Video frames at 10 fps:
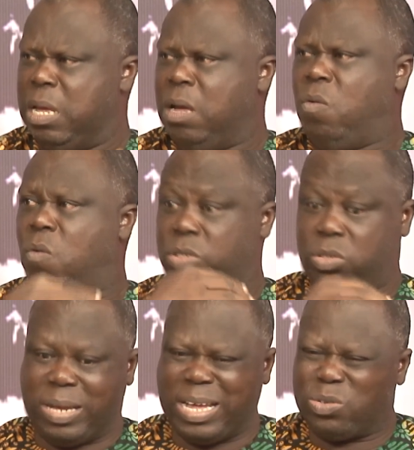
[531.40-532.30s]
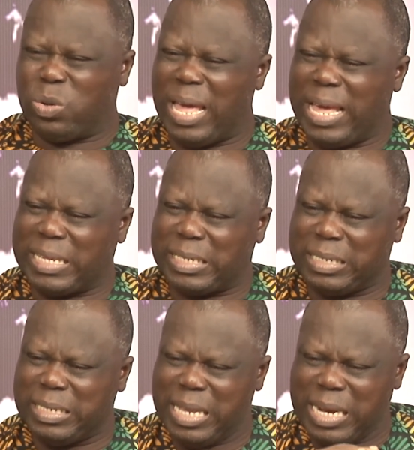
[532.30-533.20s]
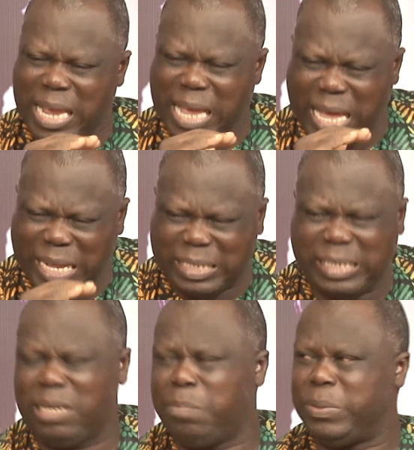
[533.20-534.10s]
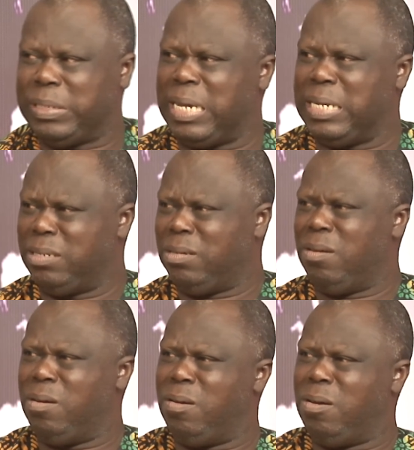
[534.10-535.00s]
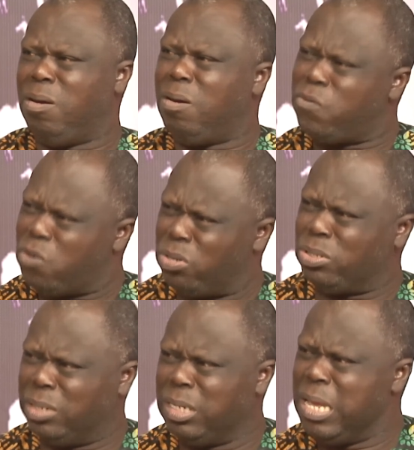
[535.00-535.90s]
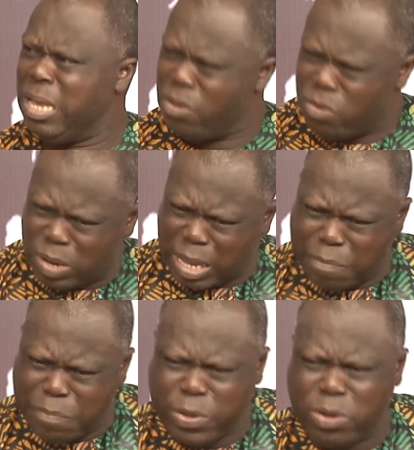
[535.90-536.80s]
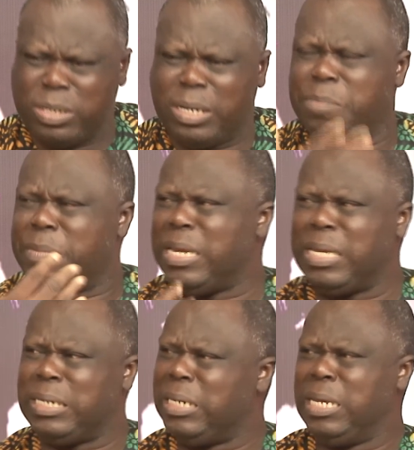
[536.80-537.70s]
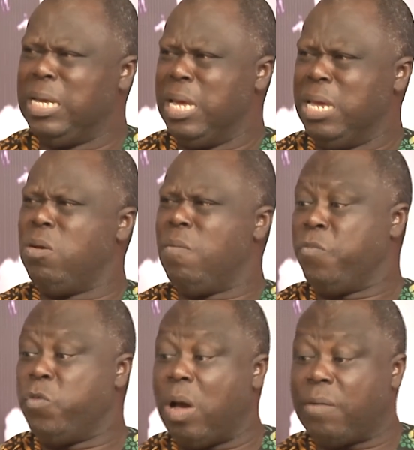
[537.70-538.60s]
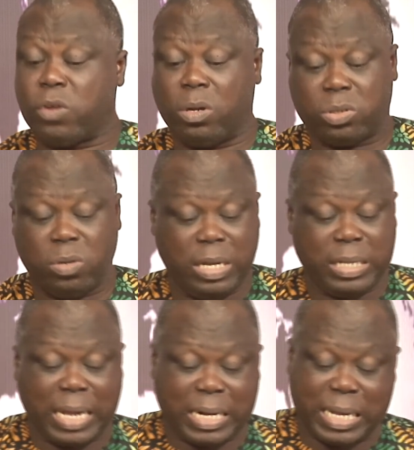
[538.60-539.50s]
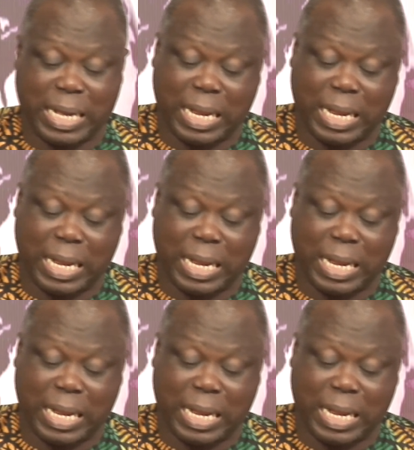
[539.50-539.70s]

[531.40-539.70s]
Once you get to like 80%, of course, you can build the remaining, you have to also, in technical